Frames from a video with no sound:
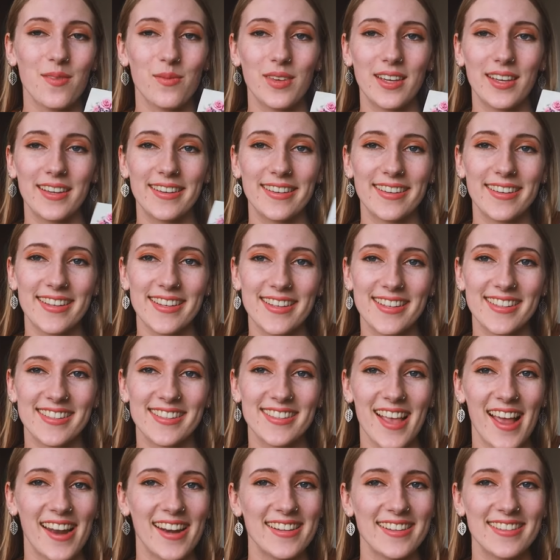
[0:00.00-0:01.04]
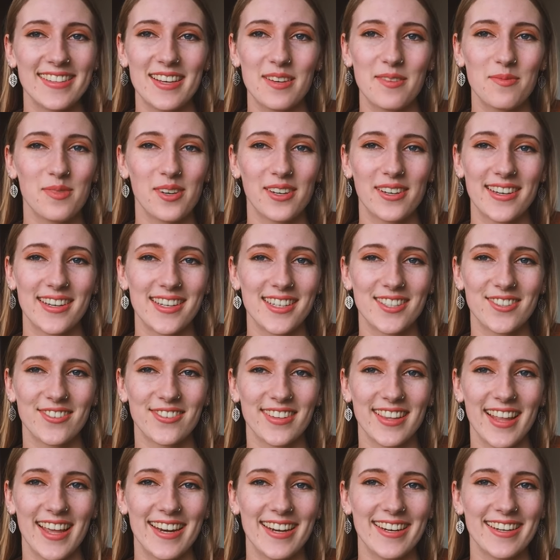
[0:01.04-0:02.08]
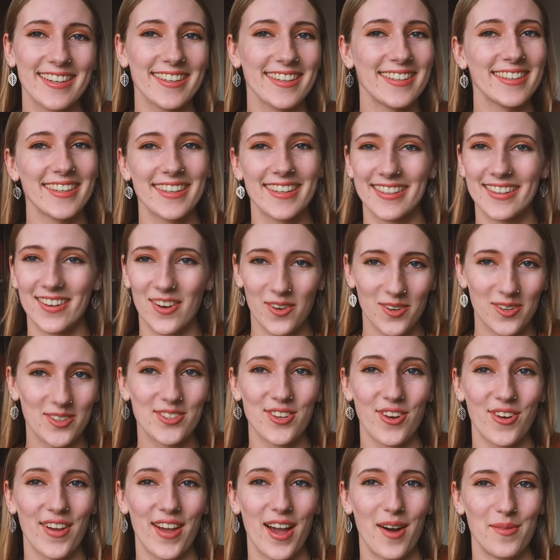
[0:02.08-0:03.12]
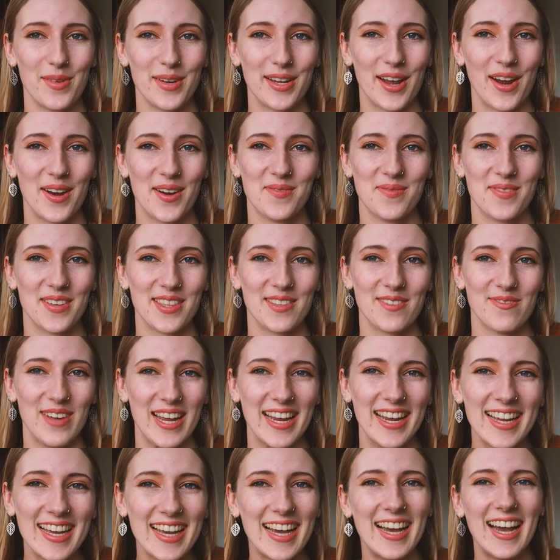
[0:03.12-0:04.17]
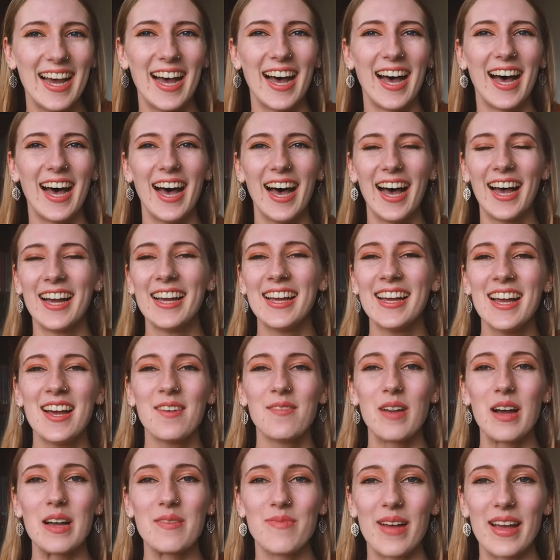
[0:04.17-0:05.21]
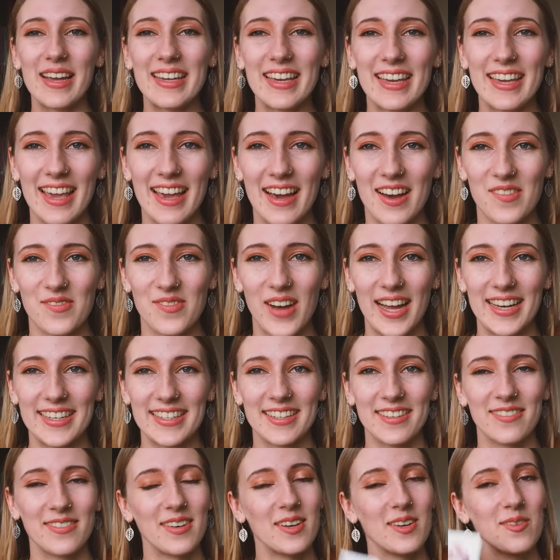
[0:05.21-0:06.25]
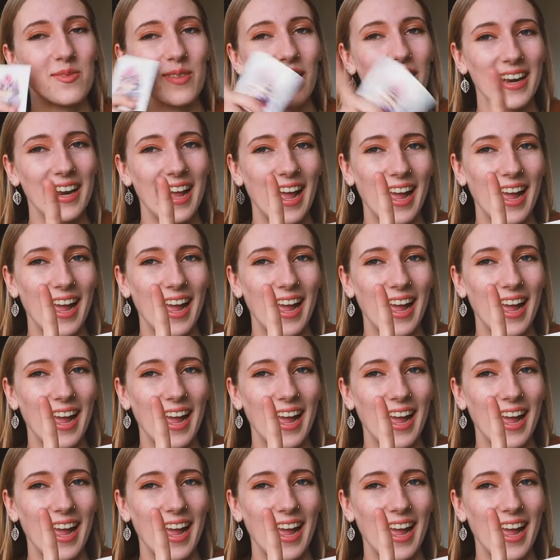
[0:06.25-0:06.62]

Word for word: because anything bookish related also coming home with me. My bank account might differ, but